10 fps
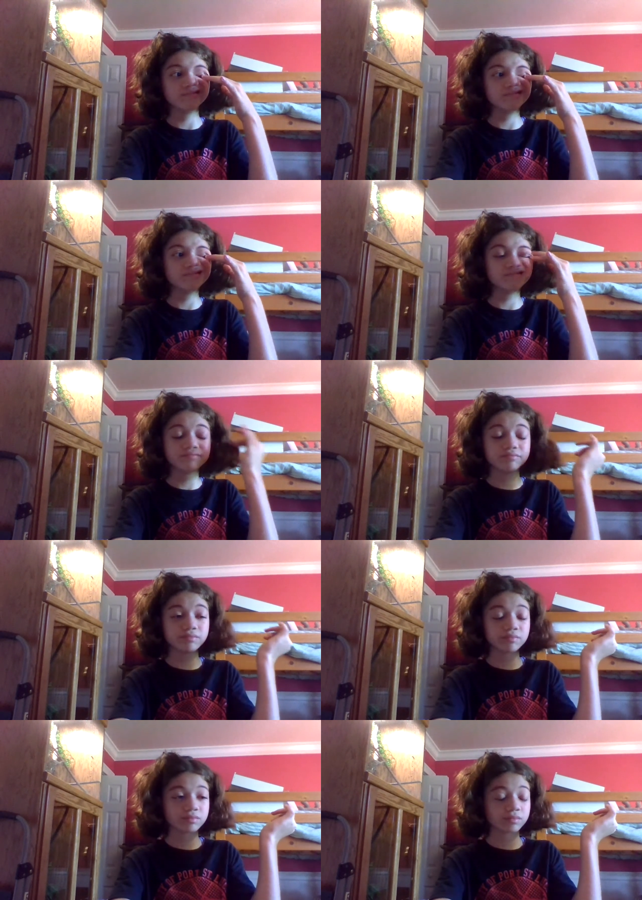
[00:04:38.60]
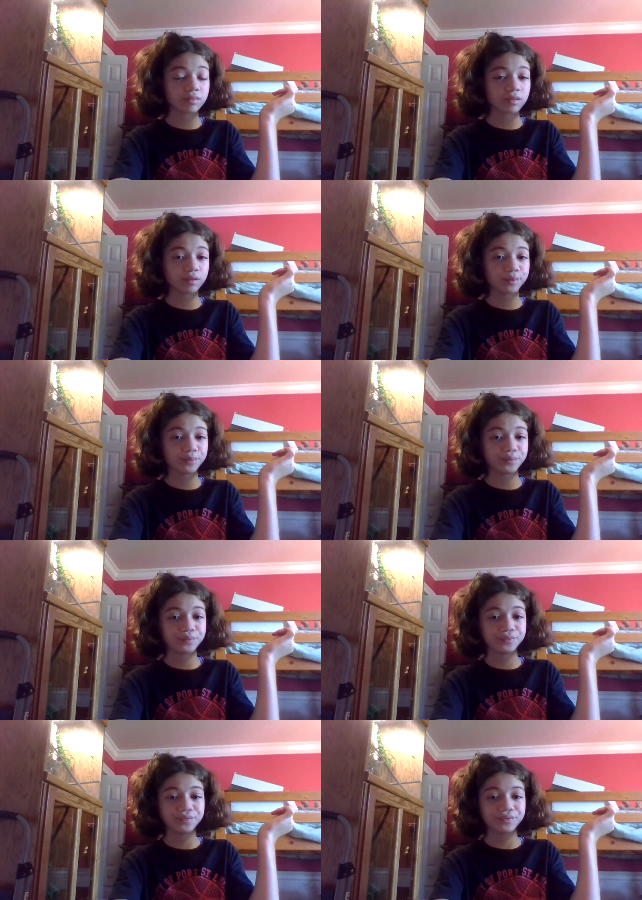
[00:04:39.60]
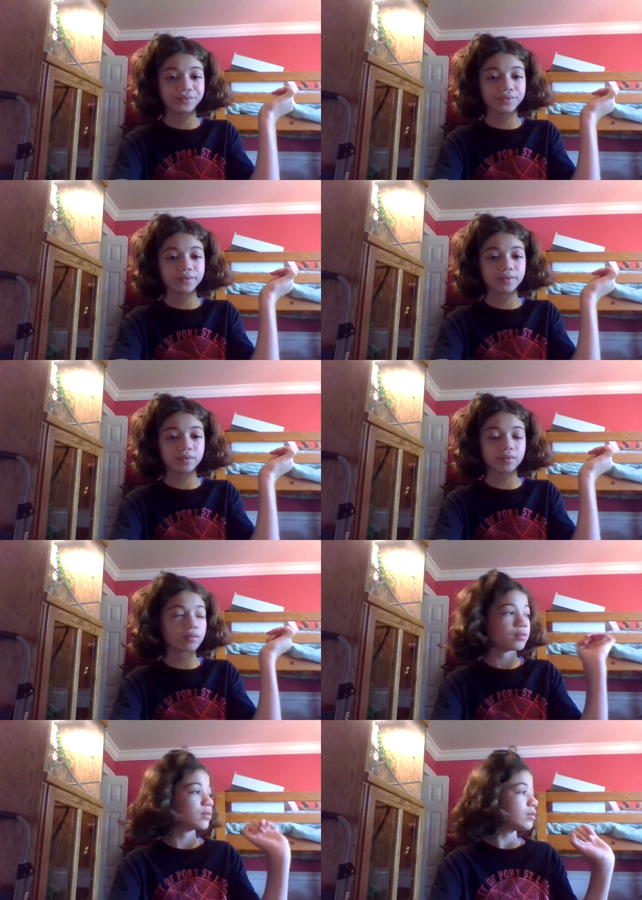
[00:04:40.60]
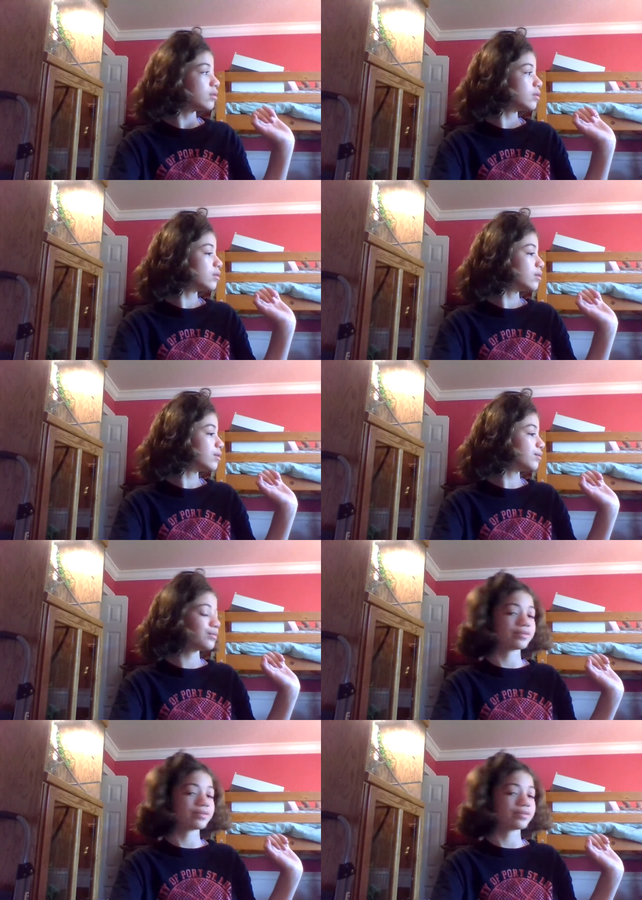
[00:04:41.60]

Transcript: (silence)